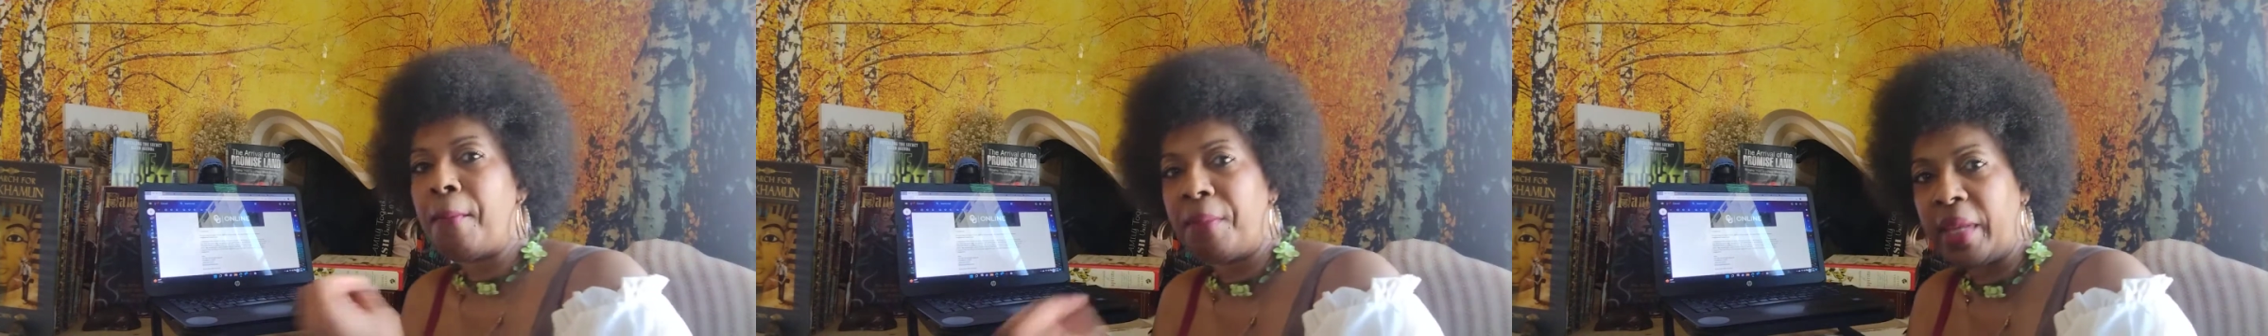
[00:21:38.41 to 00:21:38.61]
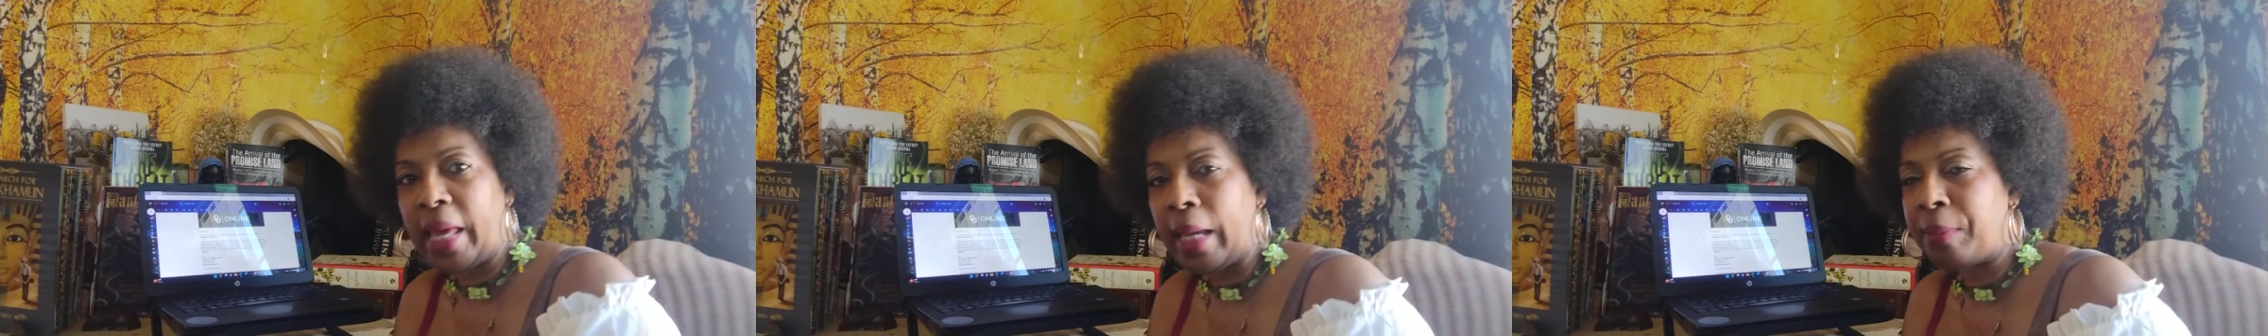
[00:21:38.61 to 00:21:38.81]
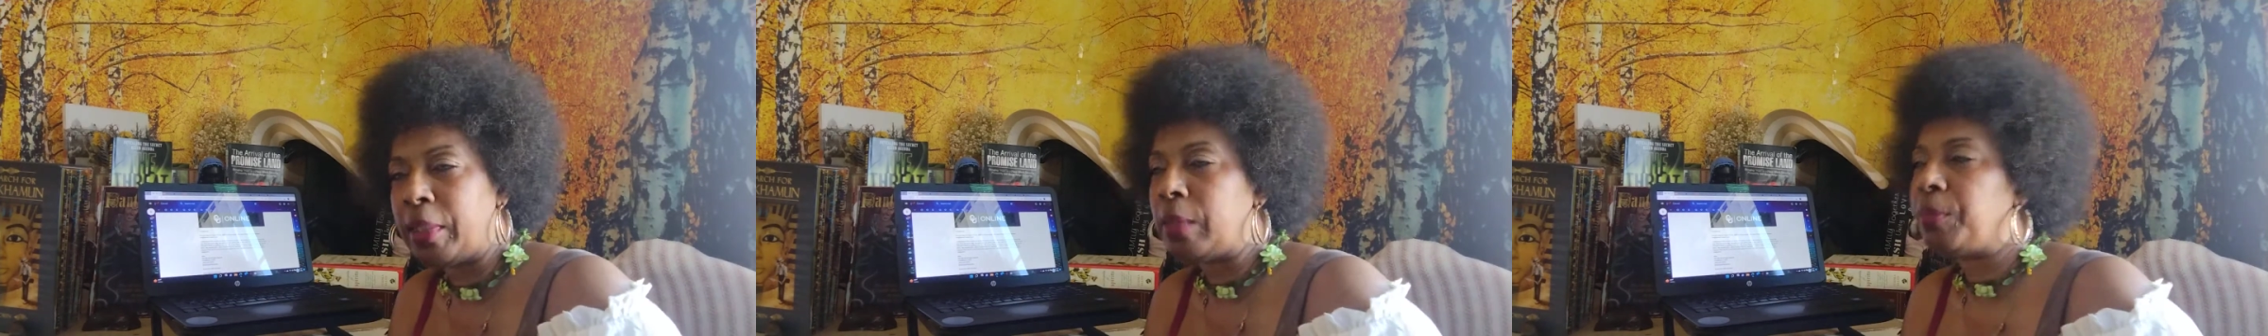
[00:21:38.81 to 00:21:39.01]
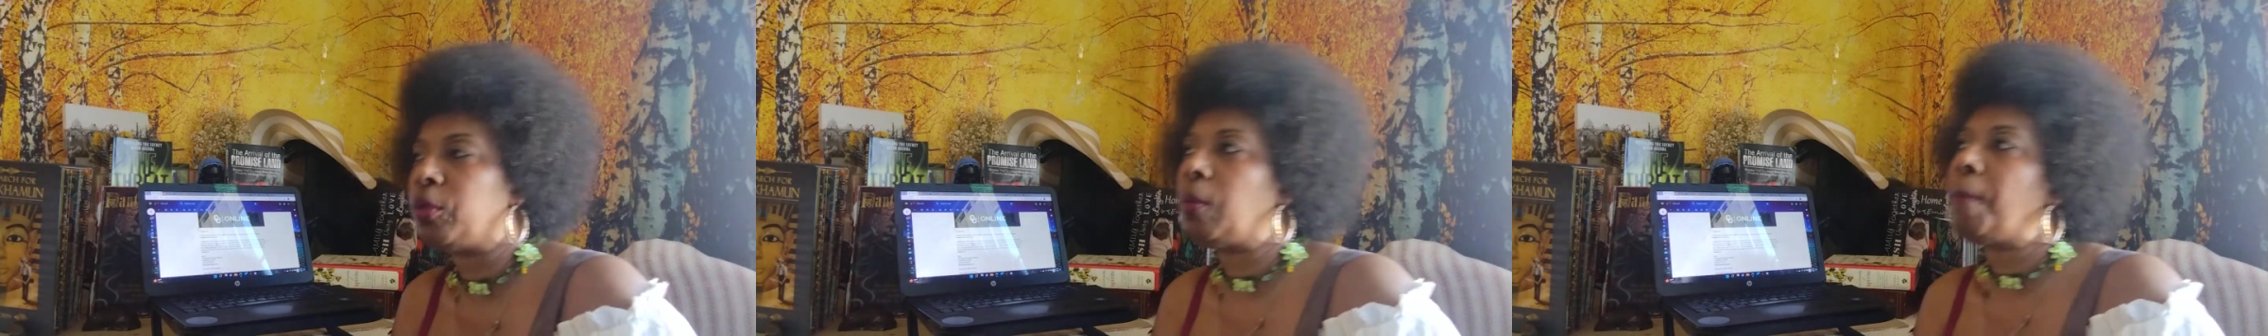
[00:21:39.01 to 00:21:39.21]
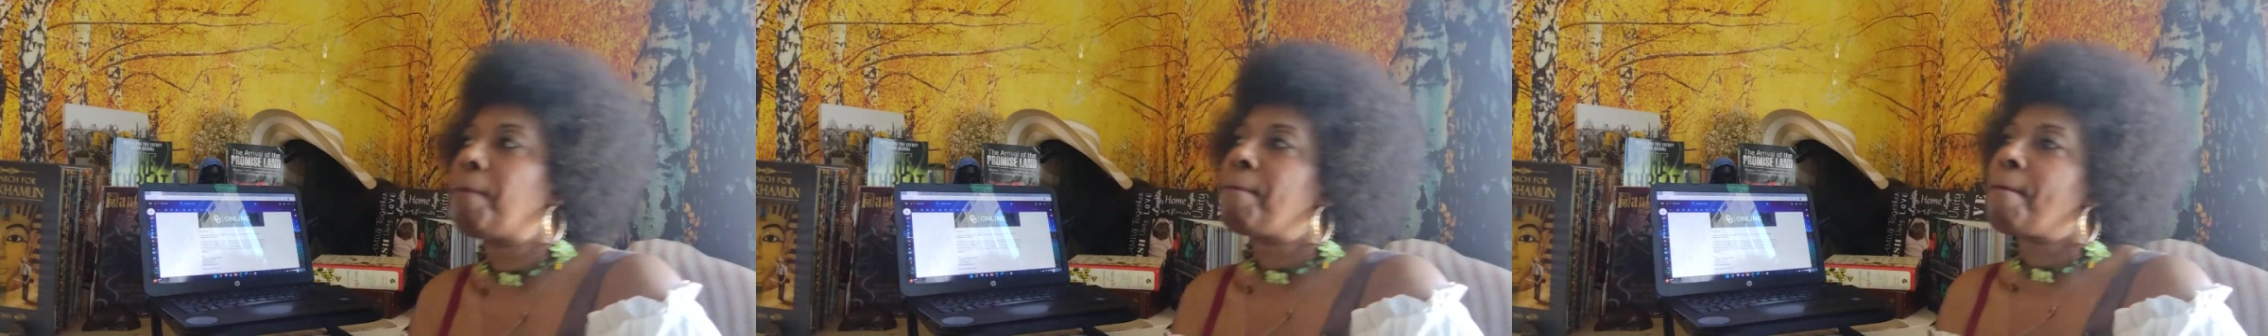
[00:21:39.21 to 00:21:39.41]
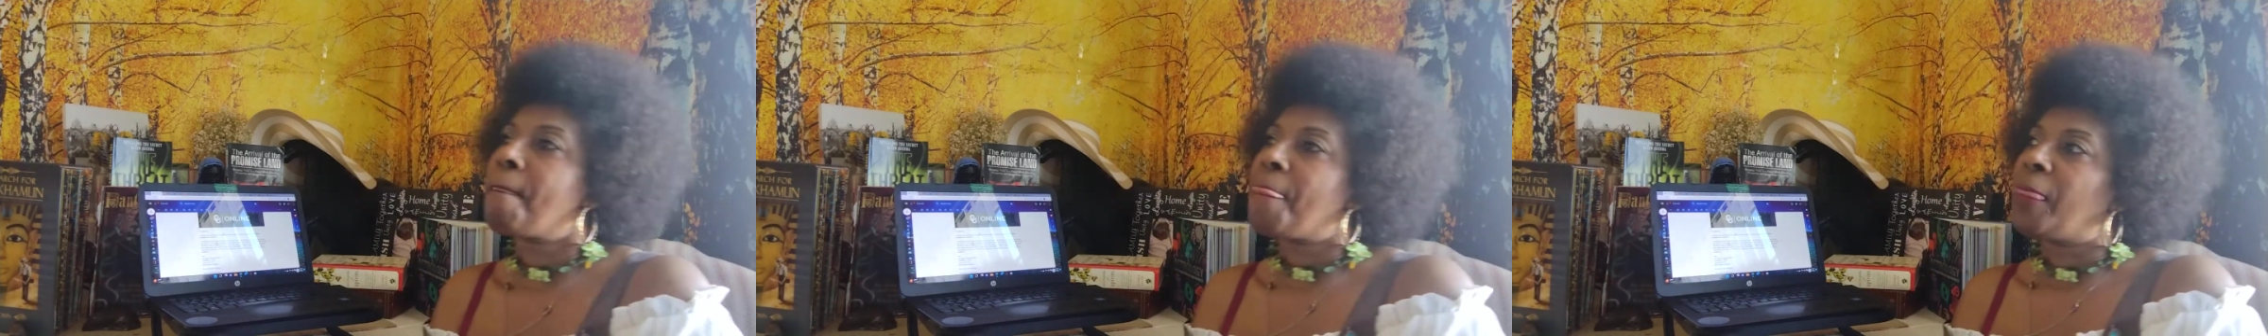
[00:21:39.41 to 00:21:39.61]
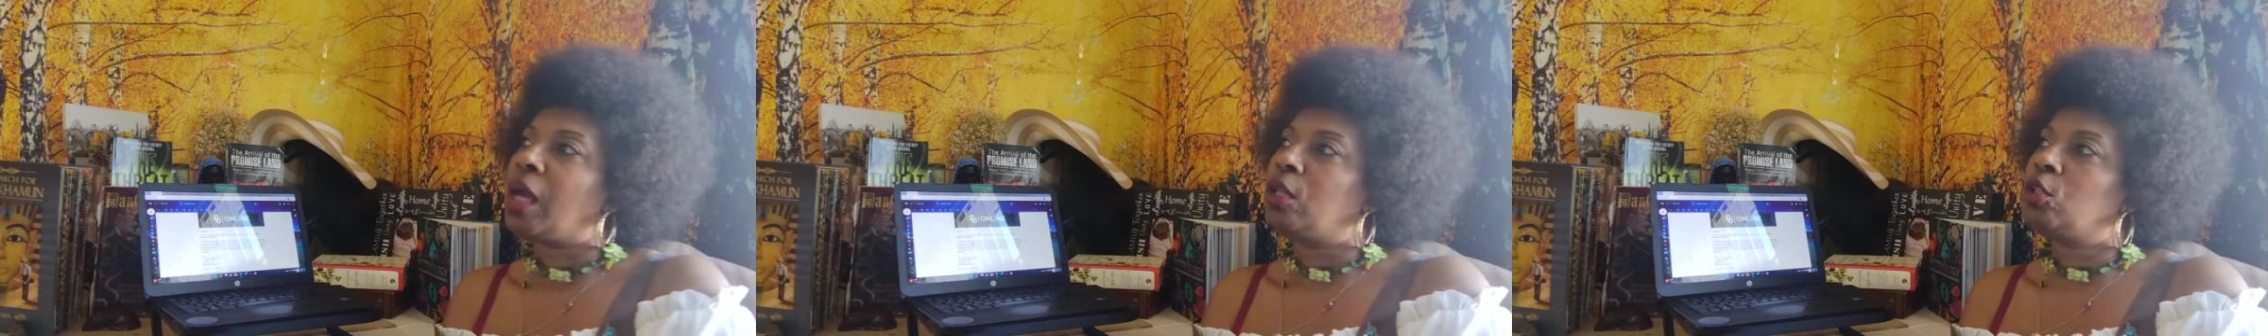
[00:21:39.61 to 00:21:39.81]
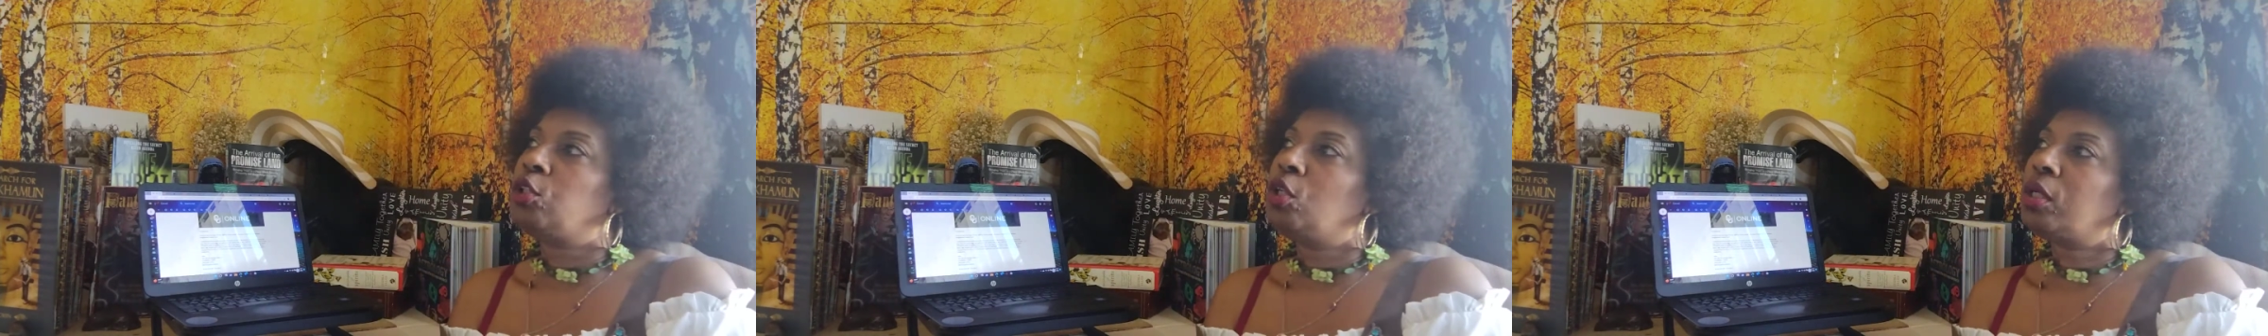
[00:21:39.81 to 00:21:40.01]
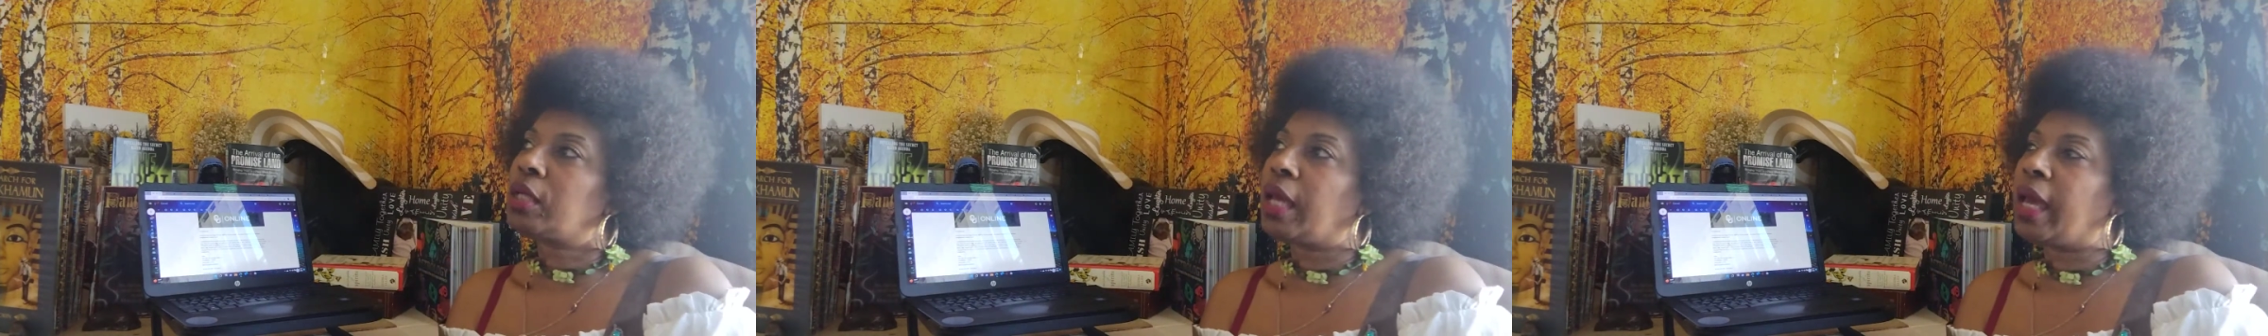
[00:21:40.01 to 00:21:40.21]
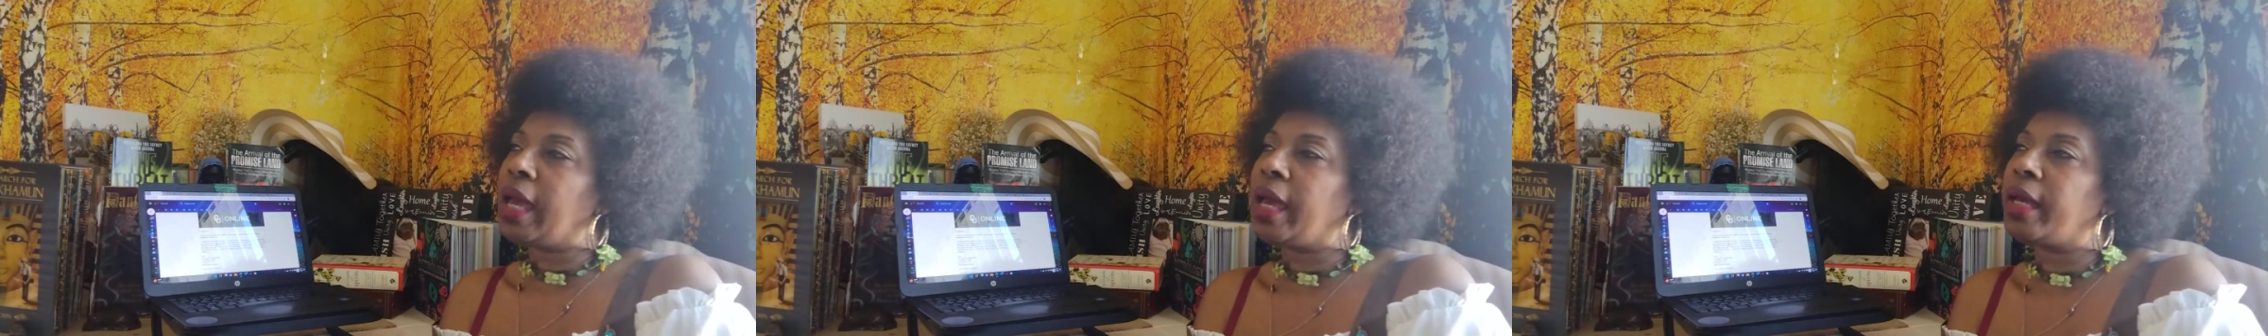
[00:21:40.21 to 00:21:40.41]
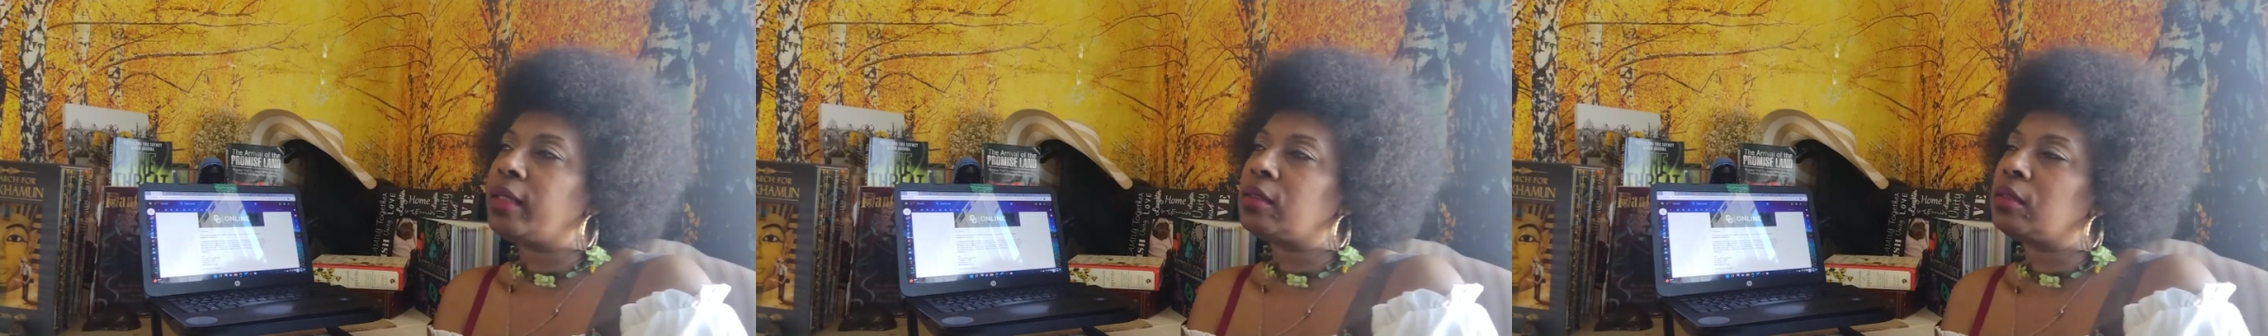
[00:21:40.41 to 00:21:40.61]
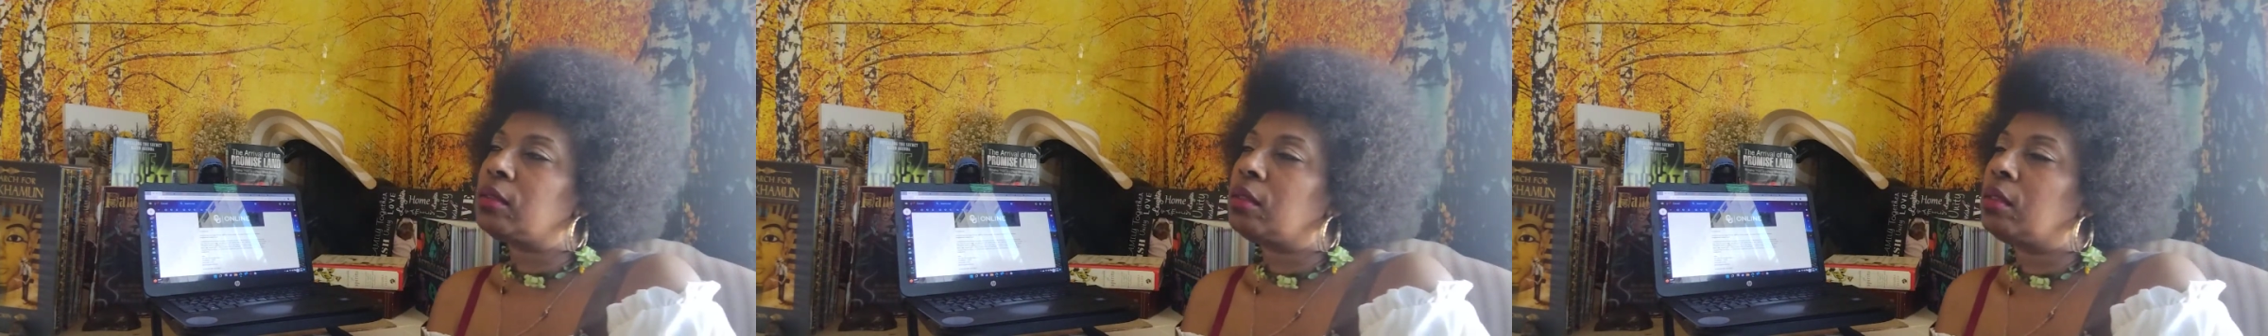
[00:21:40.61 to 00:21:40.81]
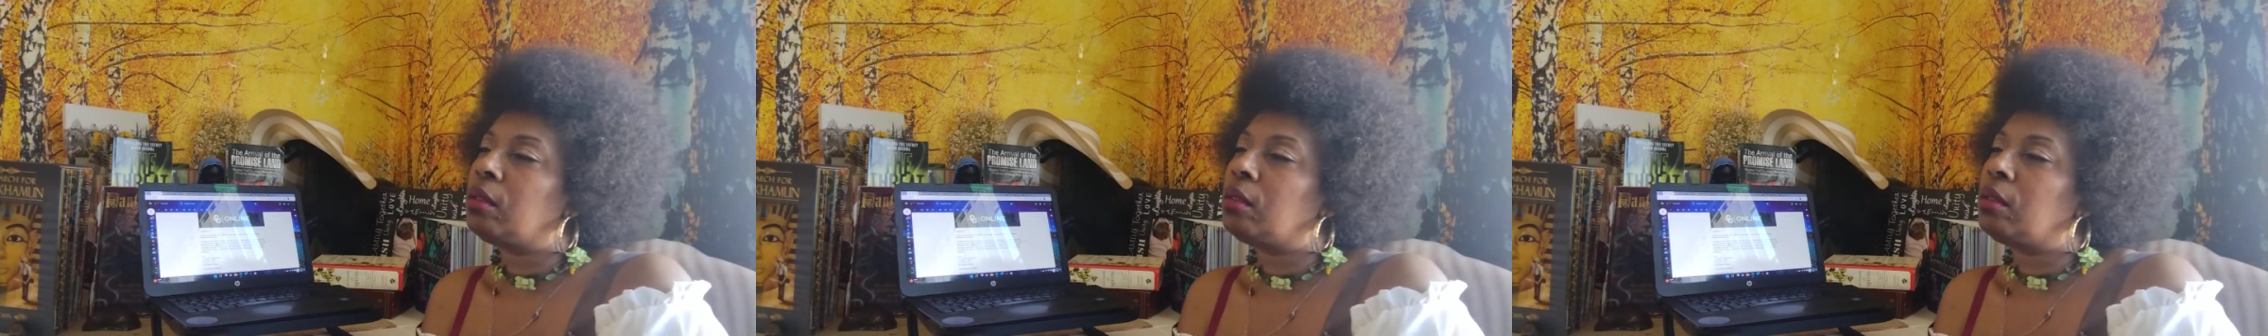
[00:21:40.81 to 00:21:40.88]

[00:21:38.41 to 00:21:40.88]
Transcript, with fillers: black people. Look at